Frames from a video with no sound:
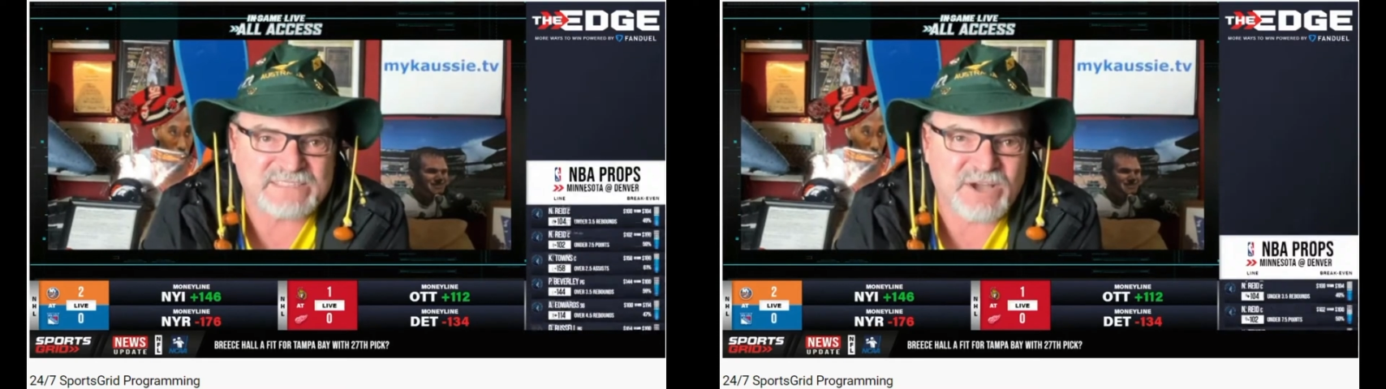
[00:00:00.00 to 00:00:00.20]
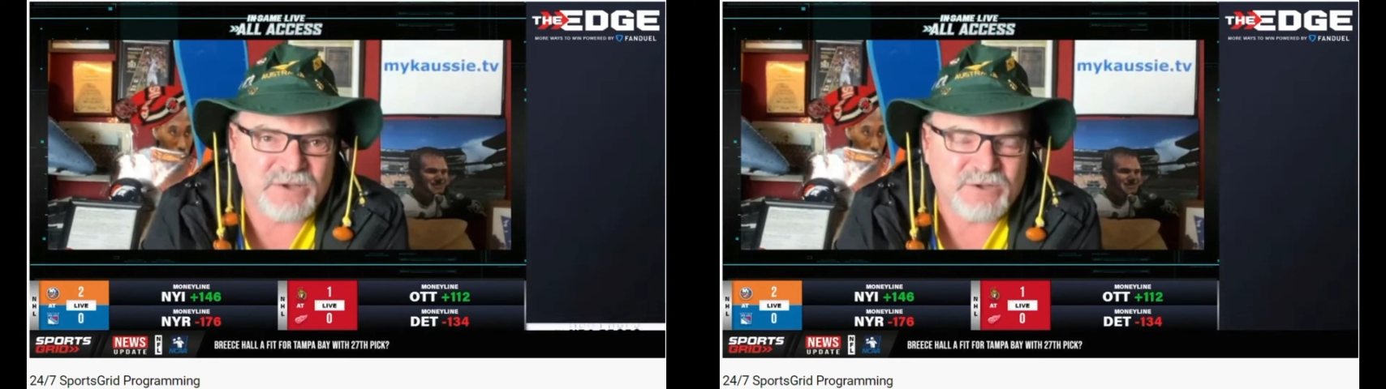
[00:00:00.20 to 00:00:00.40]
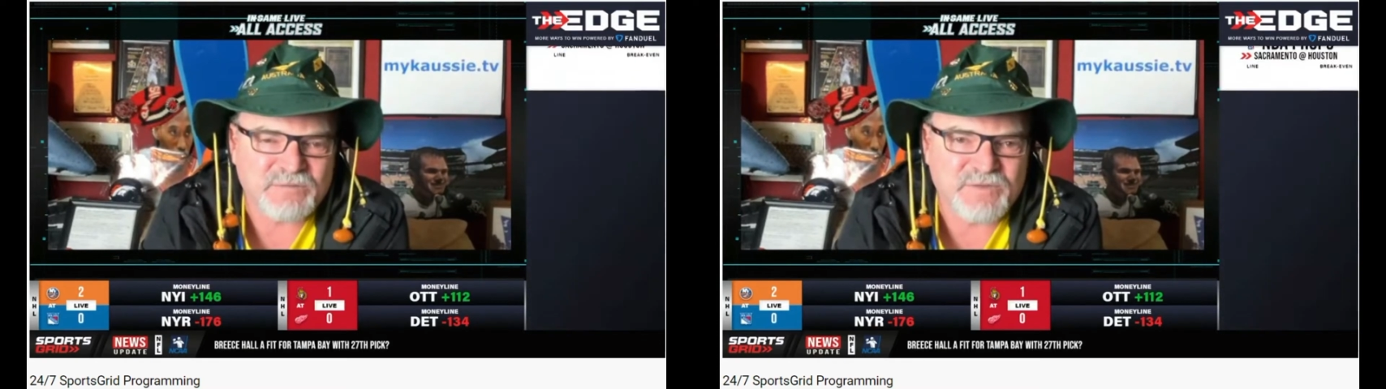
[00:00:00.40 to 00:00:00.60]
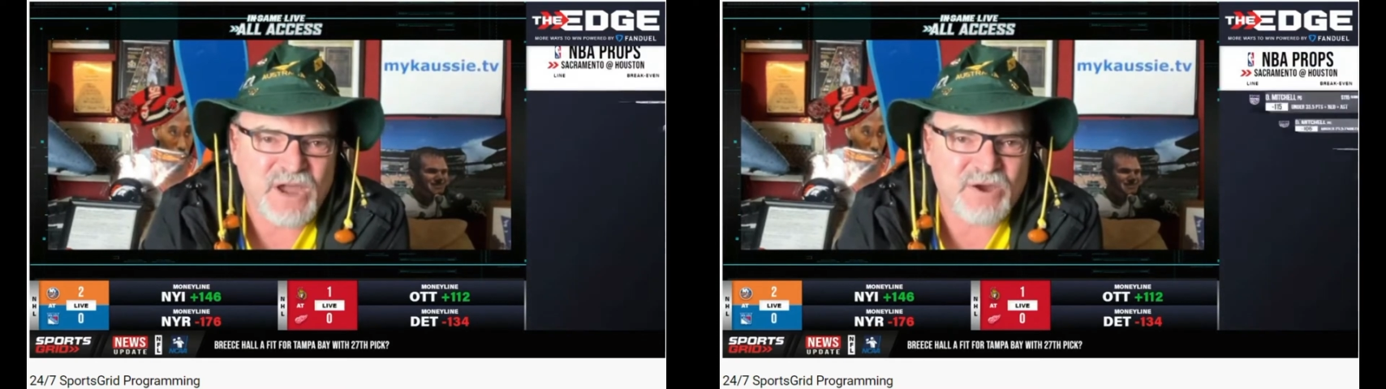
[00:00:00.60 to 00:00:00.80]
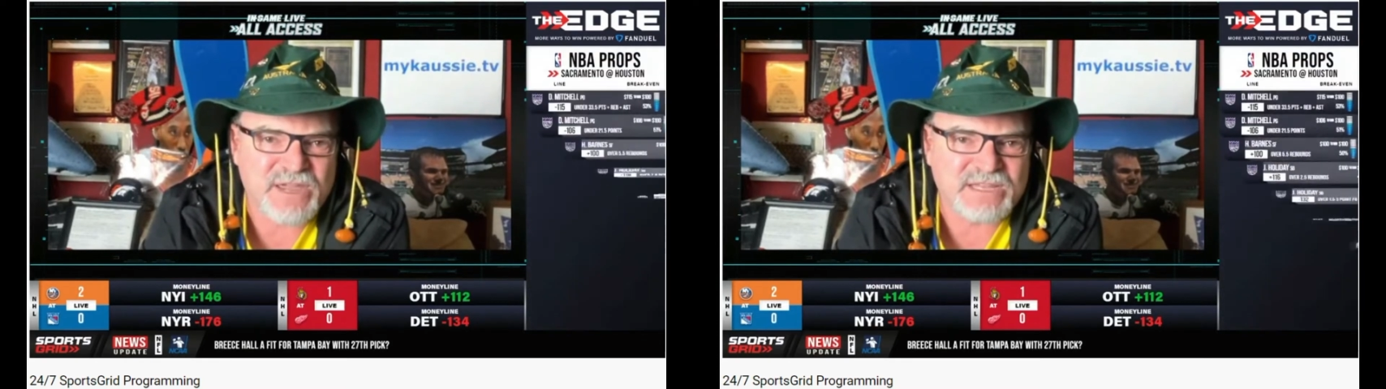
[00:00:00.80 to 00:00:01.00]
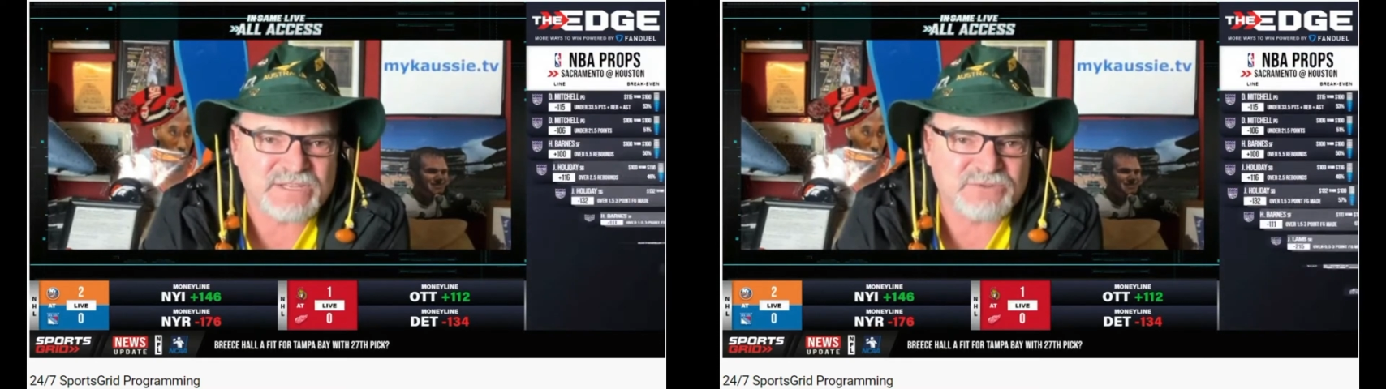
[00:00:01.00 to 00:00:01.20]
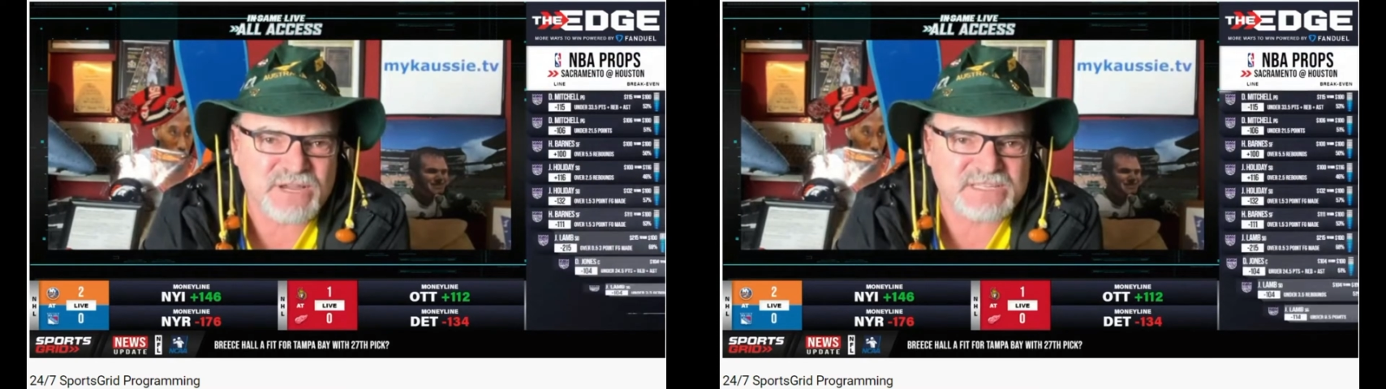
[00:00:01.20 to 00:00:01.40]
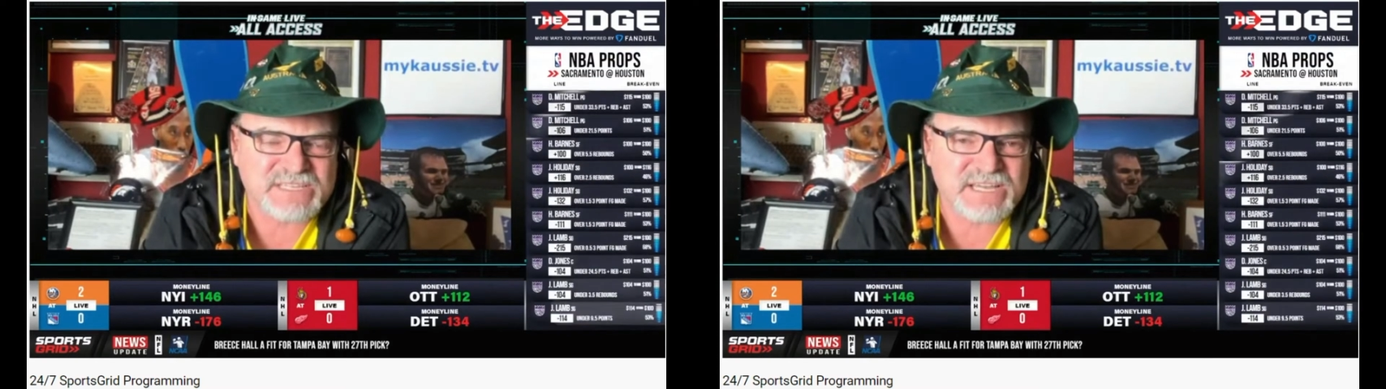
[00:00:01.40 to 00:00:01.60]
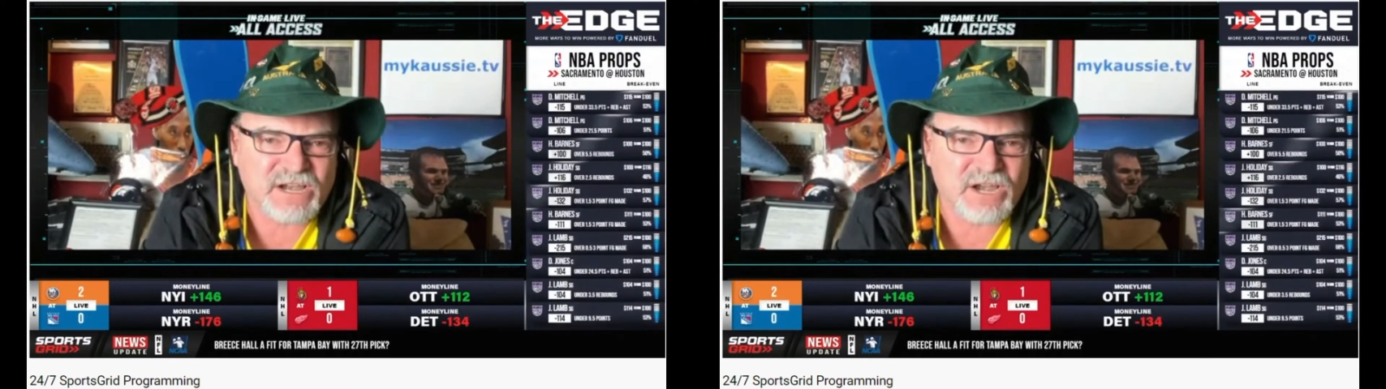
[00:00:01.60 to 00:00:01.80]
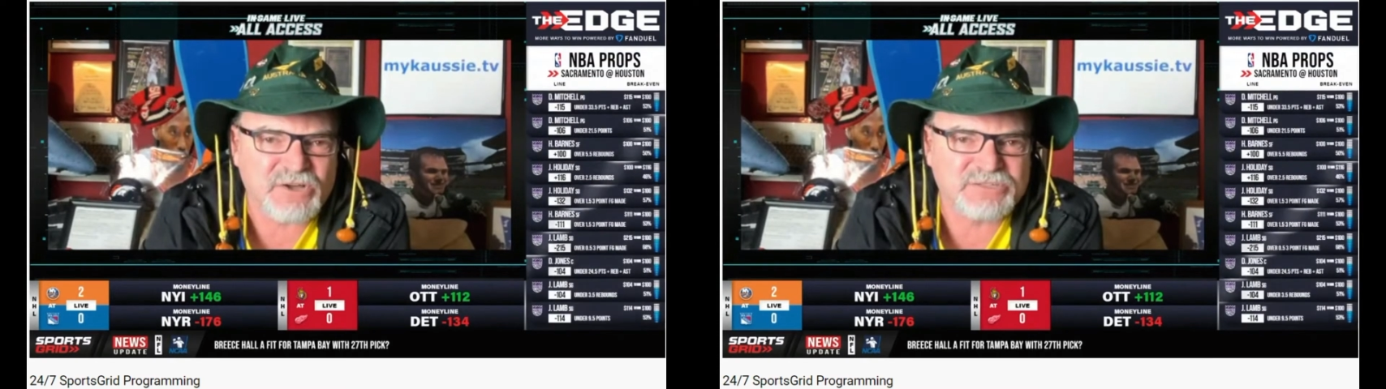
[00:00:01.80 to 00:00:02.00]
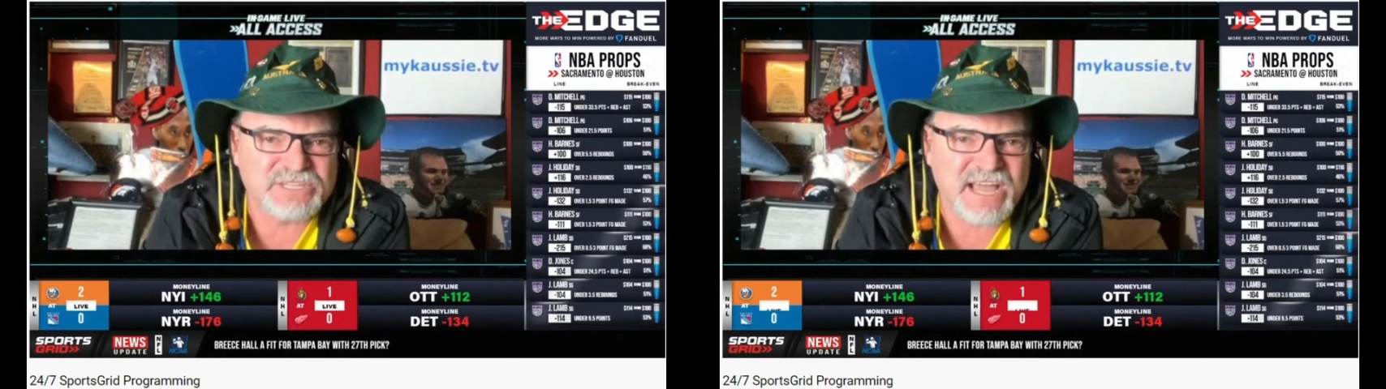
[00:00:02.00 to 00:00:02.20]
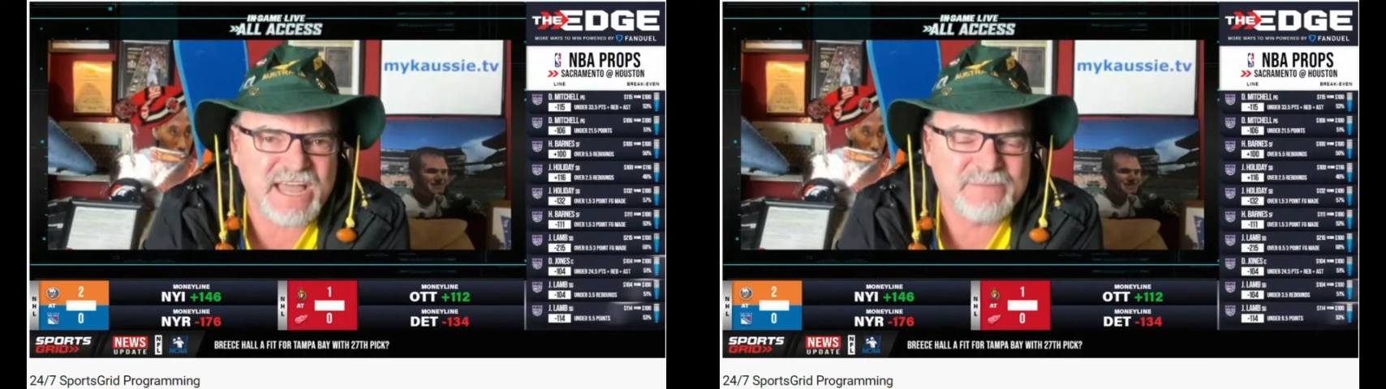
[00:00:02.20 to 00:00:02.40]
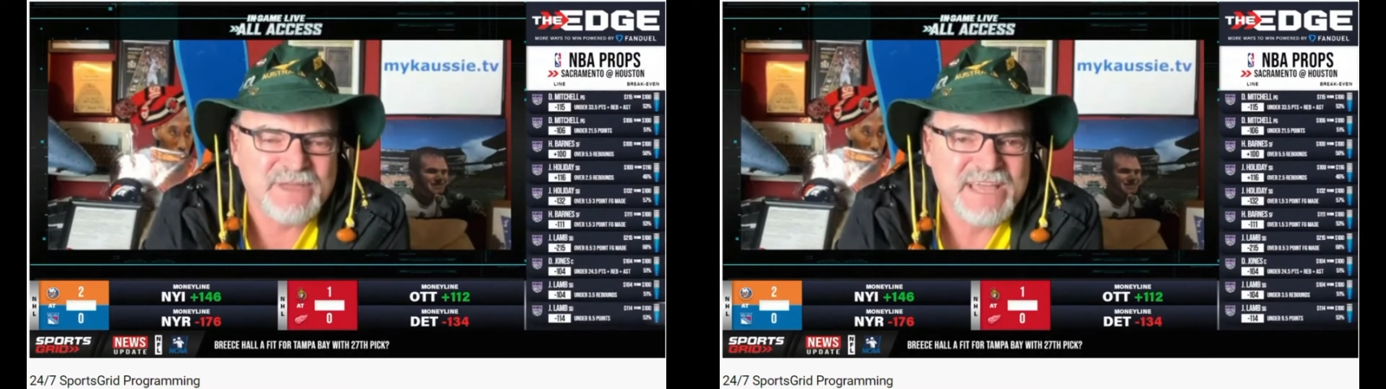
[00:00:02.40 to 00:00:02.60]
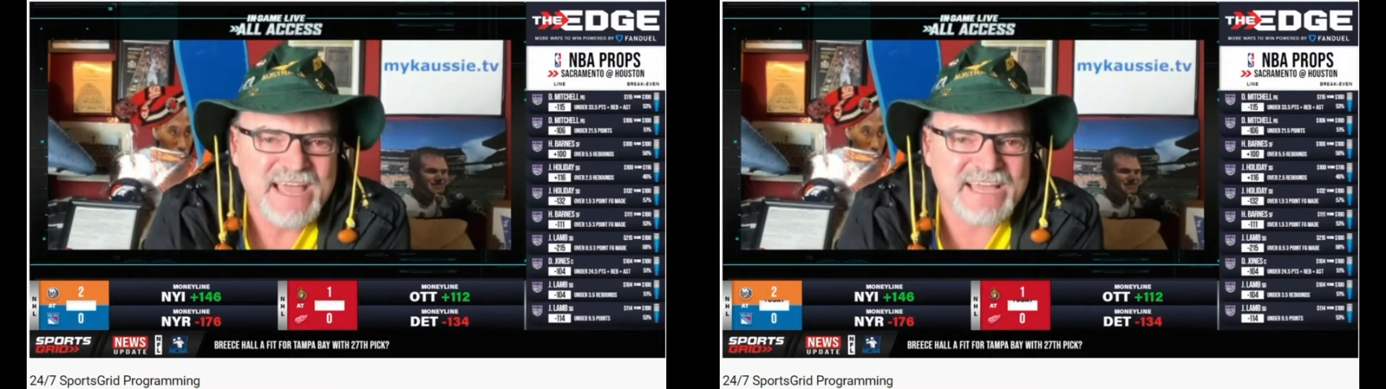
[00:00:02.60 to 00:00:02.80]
So very interesting, close game.